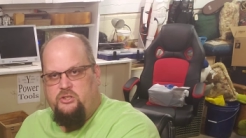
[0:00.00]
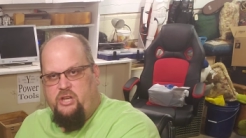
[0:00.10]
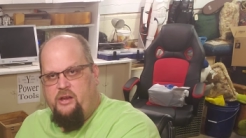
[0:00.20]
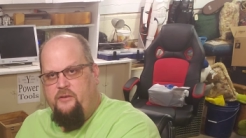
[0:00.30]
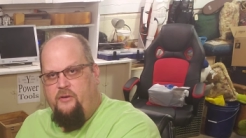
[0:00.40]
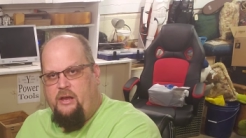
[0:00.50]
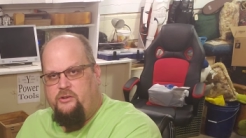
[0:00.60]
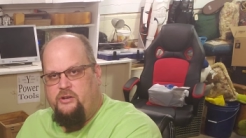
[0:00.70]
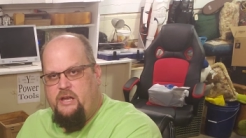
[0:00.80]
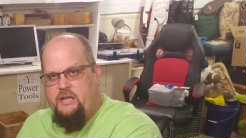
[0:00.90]
Scary
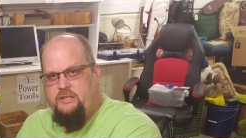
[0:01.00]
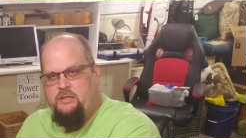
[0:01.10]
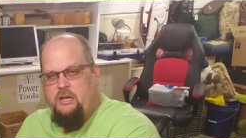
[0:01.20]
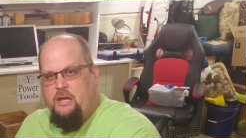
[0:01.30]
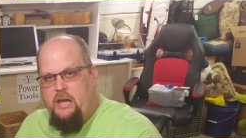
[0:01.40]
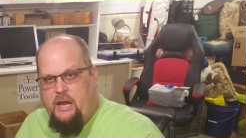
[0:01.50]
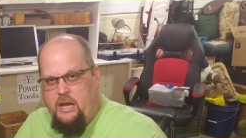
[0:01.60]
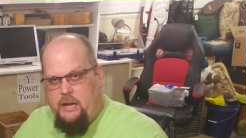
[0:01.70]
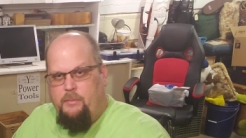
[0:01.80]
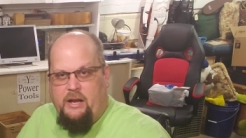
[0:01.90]
factor is
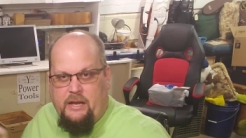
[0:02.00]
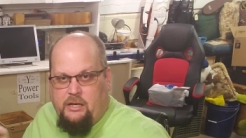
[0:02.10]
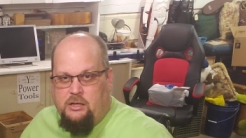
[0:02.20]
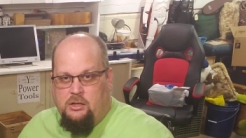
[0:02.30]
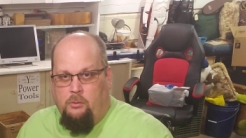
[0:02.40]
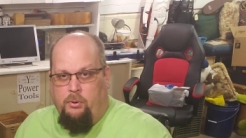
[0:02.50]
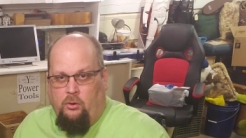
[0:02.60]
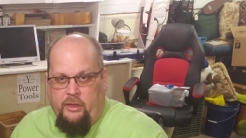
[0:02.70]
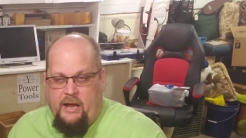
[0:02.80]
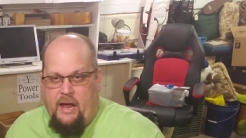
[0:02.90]
anybody could go
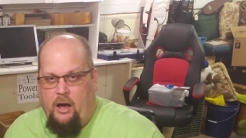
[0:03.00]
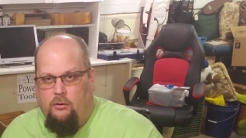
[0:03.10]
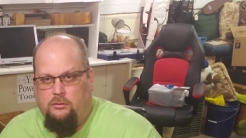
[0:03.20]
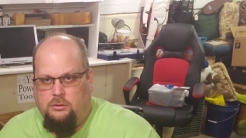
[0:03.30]
pull that out.